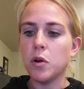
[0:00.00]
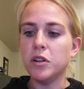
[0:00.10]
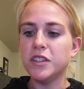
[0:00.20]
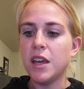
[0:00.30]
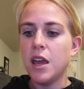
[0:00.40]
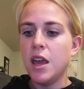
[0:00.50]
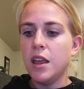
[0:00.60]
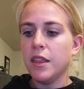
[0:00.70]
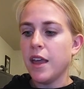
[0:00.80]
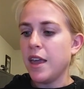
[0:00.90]
world,
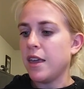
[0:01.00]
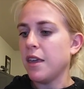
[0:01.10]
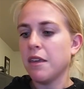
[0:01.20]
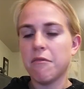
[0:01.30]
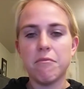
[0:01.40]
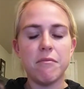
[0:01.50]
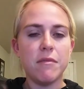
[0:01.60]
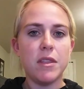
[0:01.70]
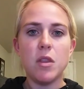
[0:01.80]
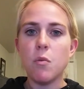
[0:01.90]
like
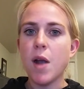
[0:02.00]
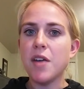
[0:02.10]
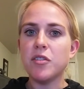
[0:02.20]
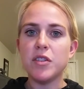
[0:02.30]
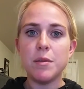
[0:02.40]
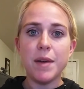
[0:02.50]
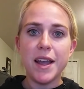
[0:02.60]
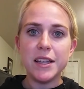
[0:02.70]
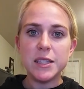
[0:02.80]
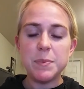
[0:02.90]
rather than
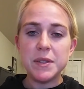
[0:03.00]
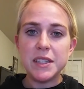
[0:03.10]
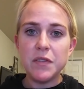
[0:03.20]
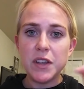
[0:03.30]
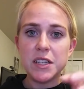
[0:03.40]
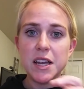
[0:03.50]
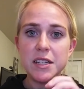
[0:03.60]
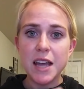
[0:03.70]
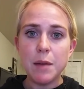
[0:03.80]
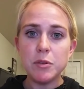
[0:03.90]
buying specific
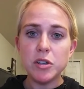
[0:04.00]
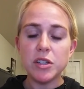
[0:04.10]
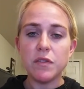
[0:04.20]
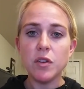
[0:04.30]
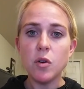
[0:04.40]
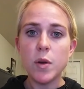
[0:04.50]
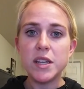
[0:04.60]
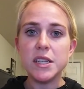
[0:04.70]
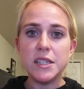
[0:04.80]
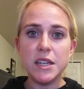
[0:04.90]
adapters, if you're
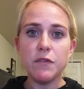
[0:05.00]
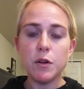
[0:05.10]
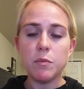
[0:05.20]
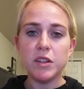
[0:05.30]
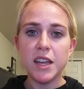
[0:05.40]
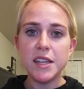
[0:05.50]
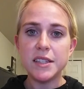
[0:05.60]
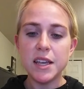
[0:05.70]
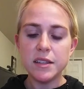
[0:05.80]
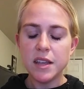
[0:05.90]
going to different
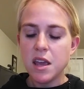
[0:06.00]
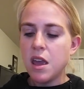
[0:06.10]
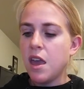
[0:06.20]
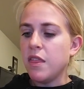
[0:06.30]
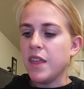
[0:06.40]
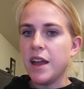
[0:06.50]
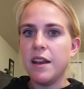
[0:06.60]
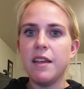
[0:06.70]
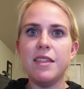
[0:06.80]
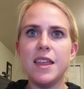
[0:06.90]
places,
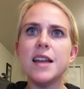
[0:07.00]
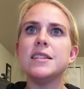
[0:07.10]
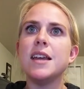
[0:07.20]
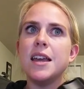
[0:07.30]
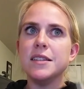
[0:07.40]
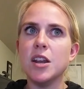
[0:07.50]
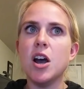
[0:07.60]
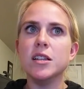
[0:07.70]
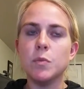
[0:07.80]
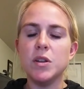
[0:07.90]
then this is an
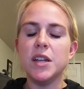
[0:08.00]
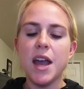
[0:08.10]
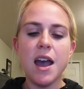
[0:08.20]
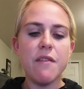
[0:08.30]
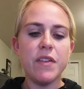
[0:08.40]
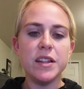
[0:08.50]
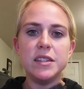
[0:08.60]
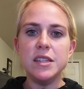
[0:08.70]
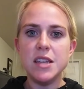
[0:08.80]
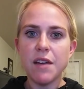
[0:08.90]
awesome one to have.
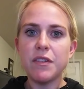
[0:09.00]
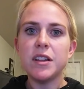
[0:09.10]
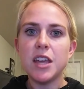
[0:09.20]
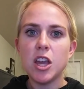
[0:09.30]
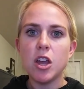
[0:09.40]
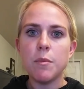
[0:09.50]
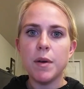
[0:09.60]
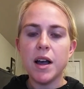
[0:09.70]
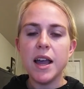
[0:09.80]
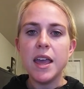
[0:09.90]
It's definitely a good
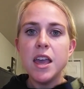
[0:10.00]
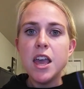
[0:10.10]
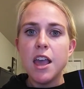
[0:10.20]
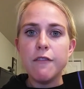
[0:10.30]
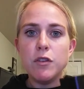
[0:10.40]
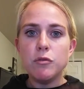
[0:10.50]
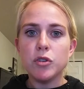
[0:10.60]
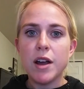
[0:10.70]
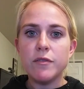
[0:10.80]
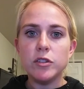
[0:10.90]
buy if you
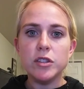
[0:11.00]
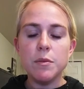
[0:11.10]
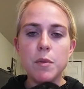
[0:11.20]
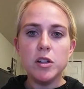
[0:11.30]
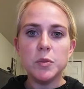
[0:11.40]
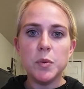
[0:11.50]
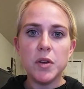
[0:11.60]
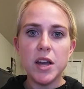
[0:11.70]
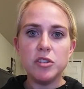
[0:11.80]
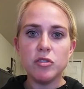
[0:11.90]
travel to multiple
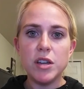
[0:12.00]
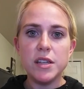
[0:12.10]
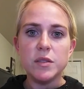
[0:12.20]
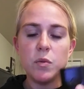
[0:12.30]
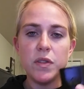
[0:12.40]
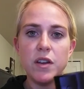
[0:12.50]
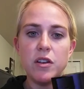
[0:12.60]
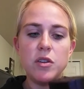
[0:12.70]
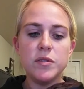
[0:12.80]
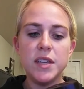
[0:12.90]
countries where
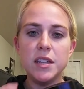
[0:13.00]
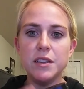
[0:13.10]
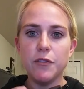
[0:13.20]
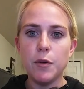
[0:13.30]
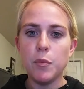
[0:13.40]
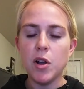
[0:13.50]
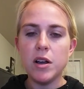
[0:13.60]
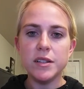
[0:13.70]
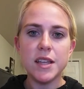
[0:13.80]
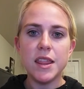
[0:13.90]
they're using different
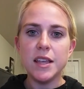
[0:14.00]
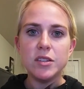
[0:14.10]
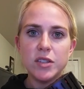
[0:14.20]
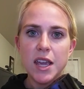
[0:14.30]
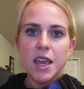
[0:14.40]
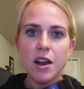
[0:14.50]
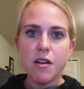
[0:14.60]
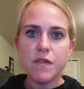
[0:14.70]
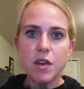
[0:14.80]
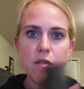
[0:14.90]
prongs. This will take
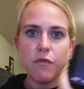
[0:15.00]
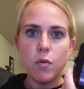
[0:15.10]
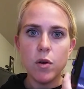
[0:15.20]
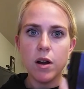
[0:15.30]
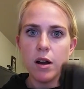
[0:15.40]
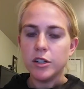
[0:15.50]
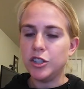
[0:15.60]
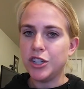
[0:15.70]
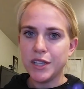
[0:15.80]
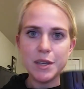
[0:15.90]
care of you for
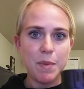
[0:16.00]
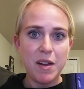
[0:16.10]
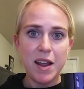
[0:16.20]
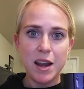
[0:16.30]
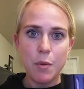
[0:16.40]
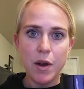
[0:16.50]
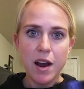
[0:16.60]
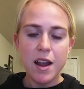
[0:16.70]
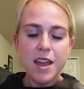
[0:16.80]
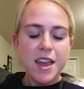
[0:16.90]
just about
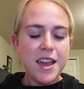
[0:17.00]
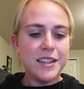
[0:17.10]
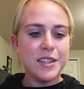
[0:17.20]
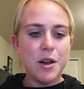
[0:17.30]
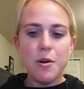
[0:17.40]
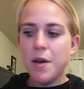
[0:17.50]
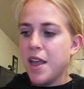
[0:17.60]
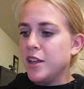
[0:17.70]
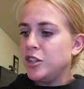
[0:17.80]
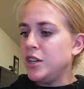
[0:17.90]
anywhere. So
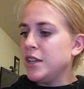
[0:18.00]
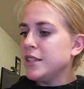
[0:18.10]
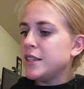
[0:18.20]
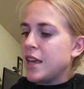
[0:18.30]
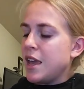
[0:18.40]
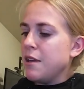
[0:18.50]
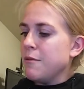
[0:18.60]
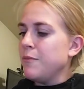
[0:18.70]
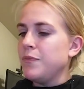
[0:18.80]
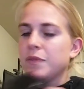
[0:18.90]
genius thing.
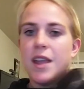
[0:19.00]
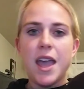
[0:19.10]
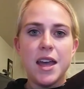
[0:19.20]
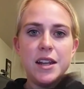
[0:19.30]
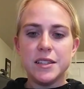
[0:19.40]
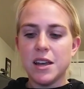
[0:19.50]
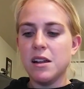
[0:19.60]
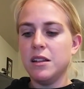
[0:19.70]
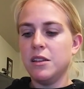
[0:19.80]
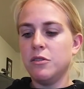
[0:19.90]
And it's
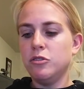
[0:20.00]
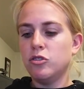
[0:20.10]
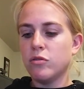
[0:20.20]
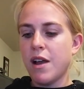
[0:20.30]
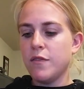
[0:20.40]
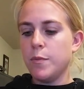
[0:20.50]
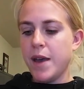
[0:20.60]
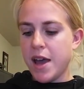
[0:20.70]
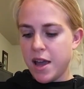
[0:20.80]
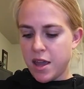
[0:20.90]
got a little travel
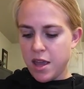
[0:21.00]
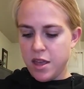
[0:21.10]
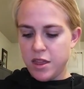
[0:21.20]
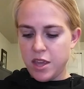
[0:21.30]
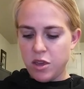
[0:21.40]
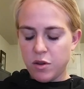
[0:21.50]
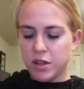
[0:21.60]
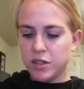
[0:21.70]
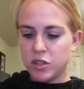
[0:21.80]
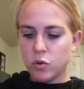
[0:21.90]
bag that you
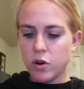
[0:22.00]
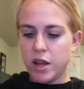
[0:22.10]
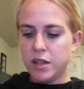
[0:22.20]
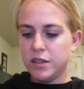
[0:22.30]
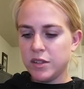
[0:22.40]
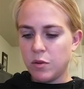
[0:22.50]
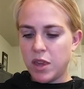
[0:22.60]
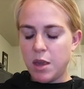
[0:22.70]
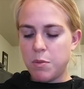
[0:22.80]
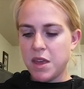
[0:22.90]
can store in. So
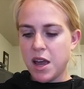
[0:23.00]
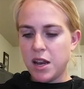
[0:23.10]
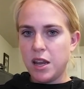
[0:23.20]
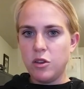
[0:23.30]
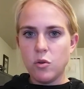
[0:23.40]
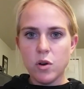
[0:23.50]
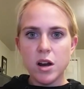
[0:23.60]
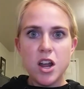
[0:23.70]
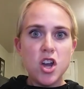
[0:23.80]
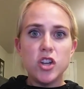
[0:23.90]
keep that in
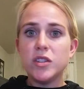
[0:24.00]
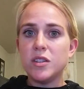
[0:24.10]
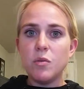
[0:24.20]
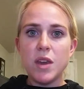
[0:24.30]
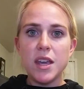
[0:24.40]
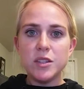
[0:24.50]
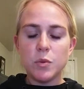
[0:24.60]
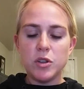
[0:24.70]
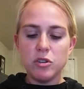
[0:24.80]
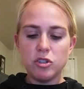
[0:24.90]
your
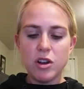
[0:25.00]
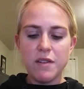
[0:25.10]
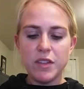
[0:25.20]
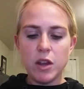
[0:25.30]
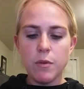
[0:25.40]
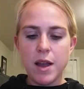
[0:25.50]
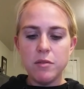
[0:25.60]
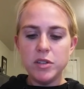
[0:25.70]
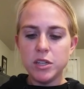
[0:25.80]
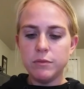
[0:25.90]
suitcase when you're traveling
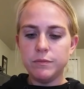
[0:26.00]
around.